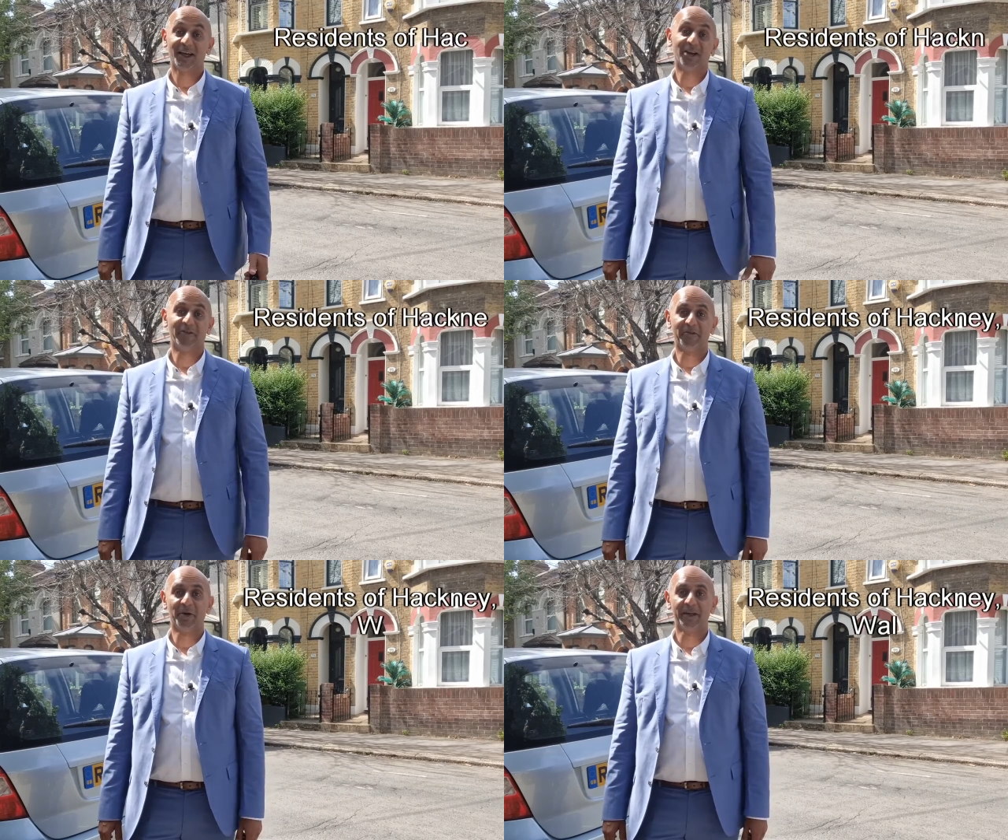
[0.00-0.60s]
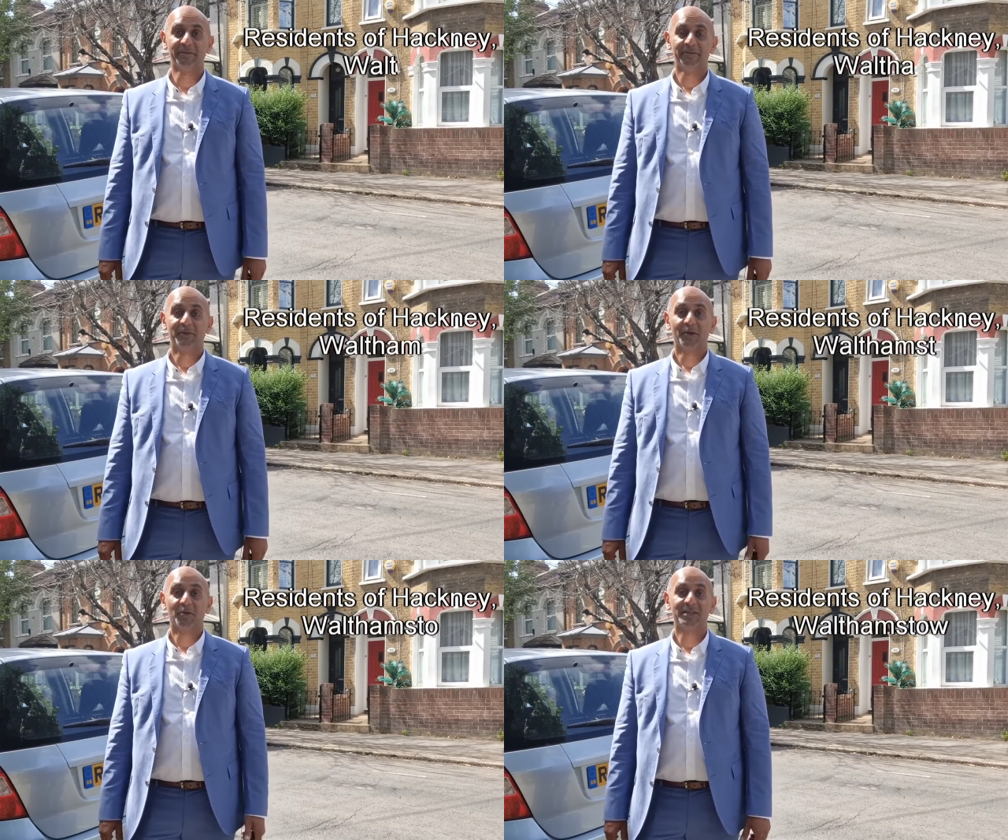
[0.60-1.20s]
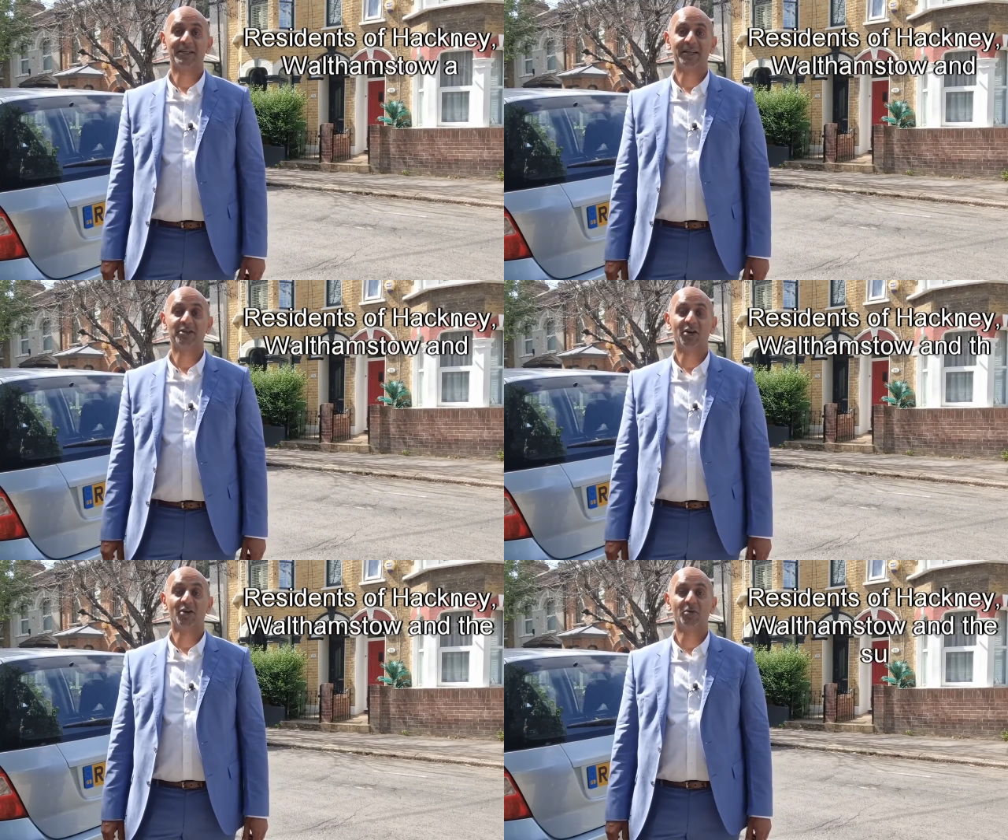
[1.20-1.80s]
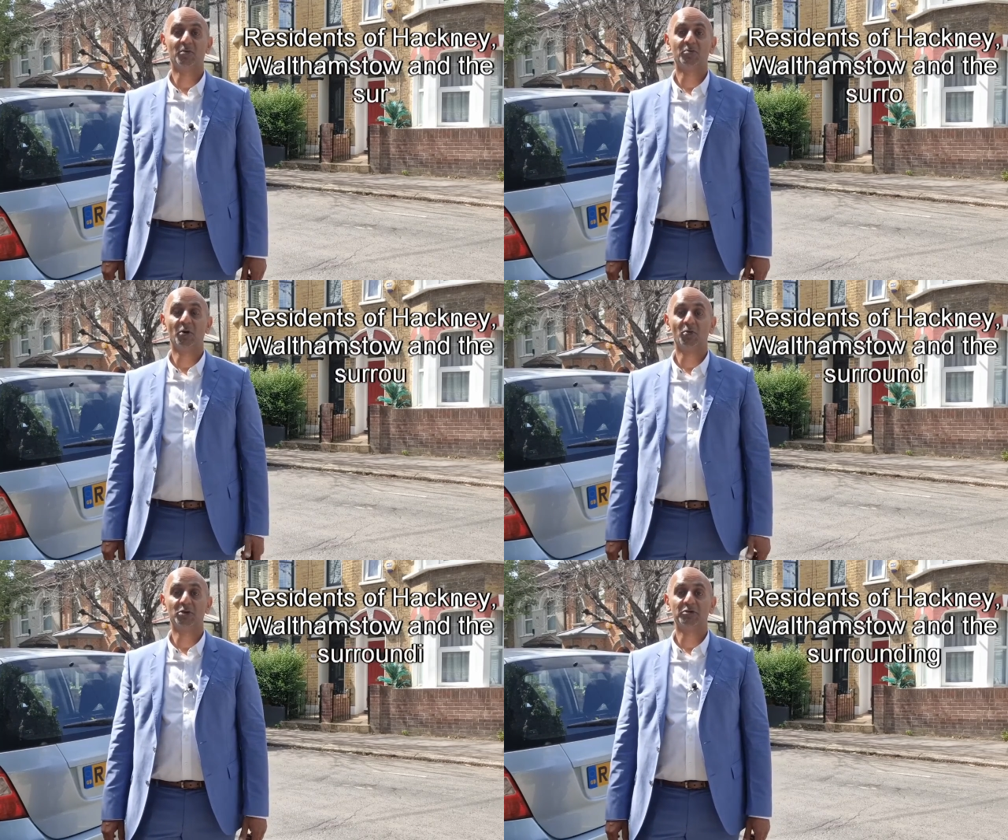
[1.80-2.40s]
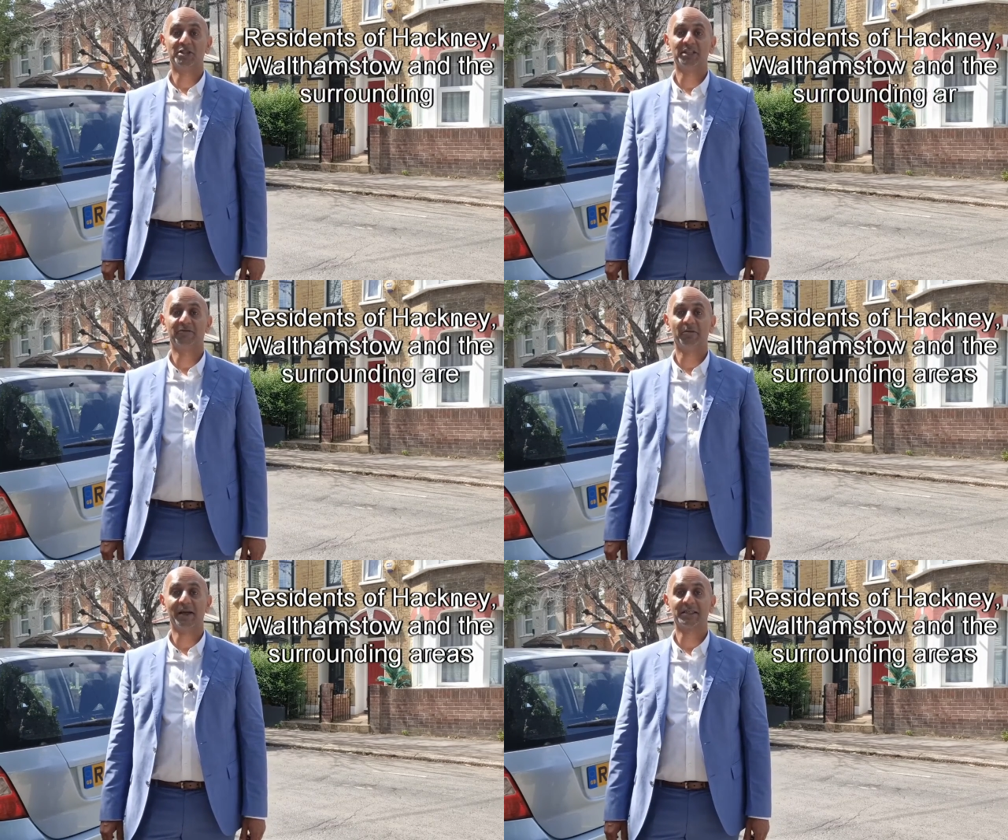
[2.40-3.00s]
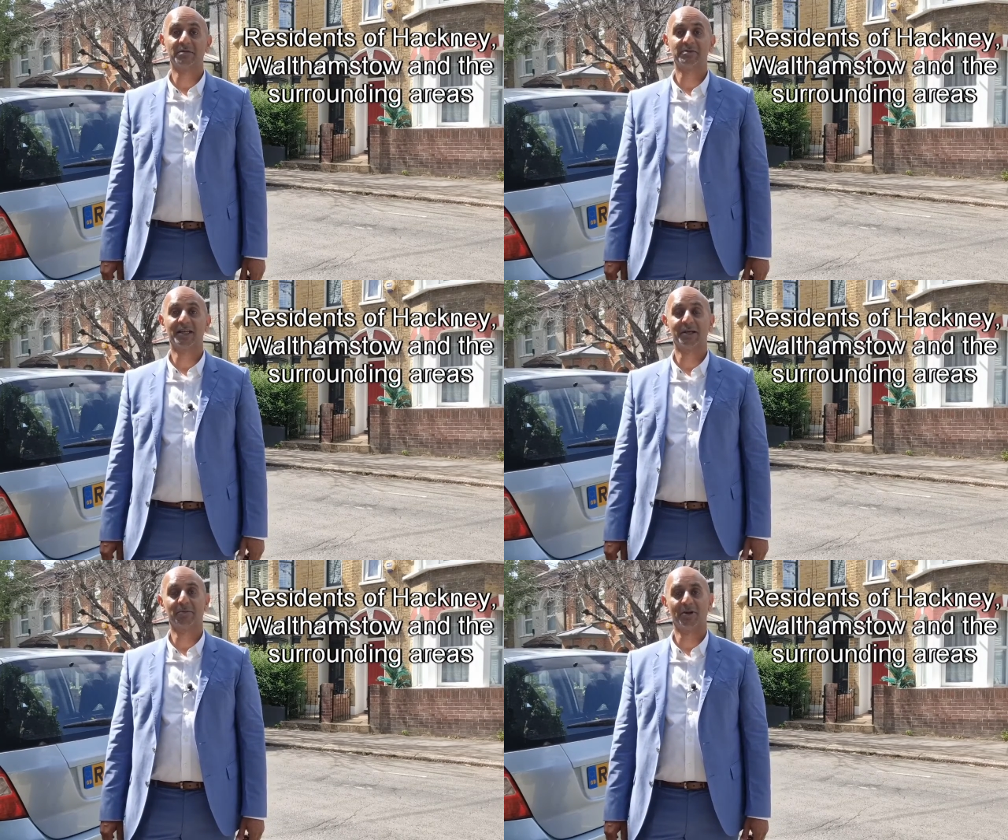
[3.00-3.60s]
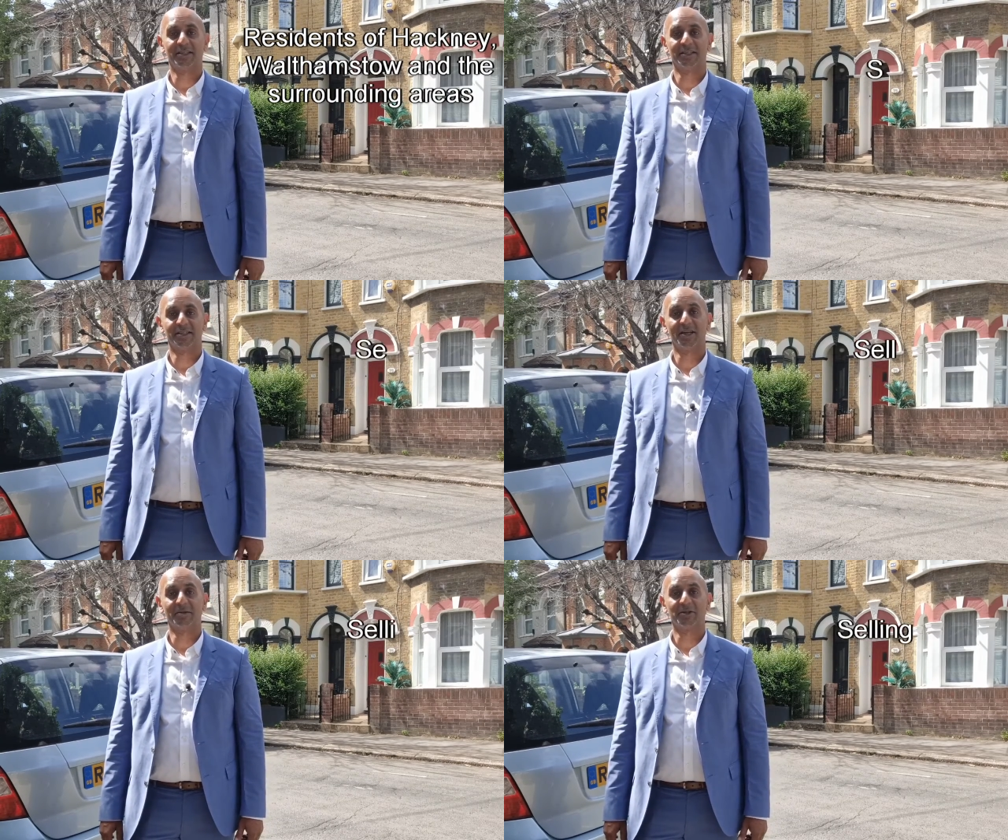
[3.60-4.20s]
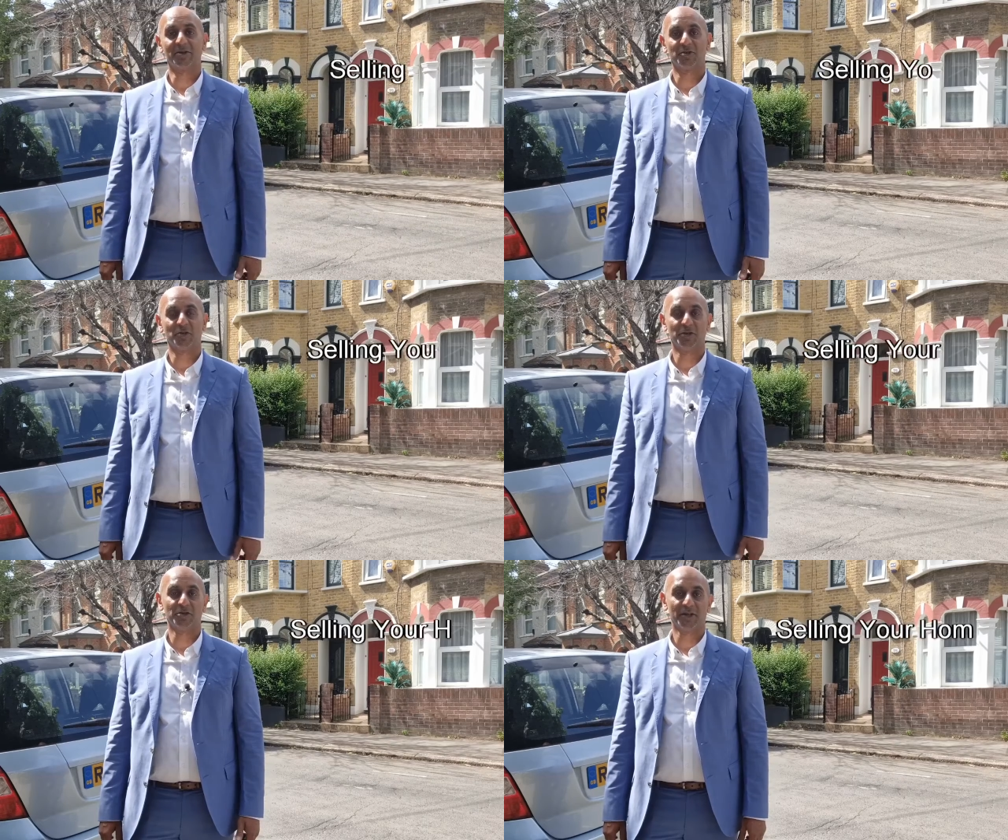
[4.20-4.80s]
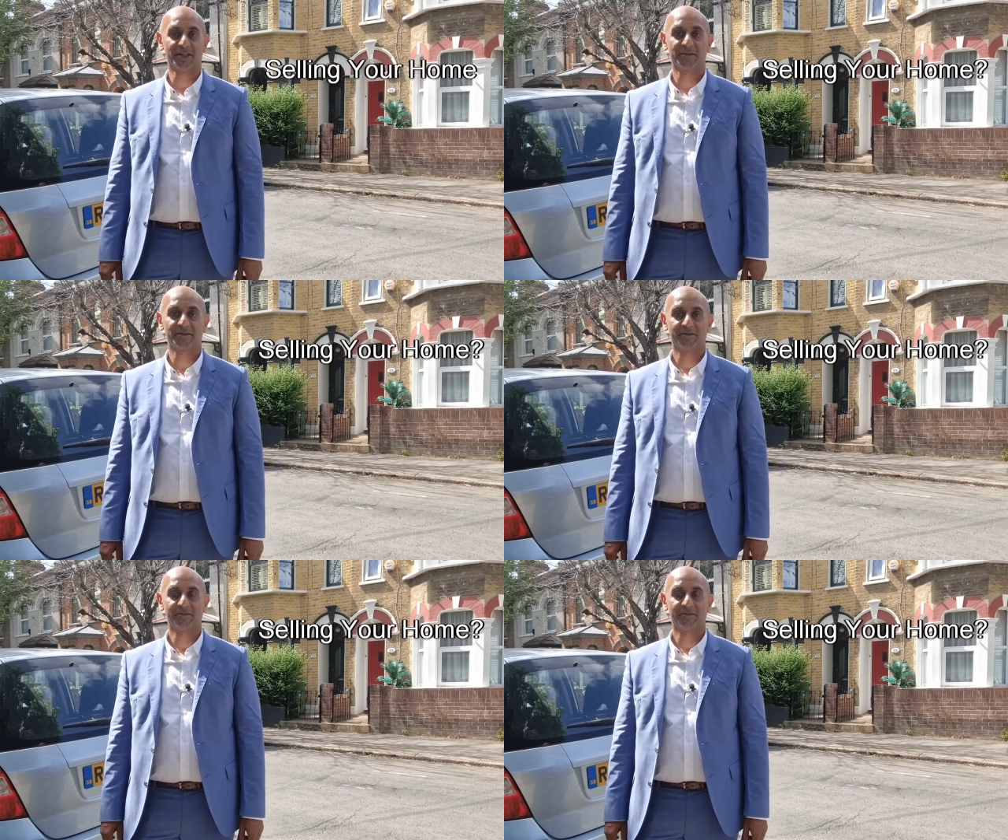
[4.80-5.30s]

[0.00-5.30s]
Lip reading: Hello everybody. When selling your home, we all want to achieve a maximum selling price in a timescale suited to us.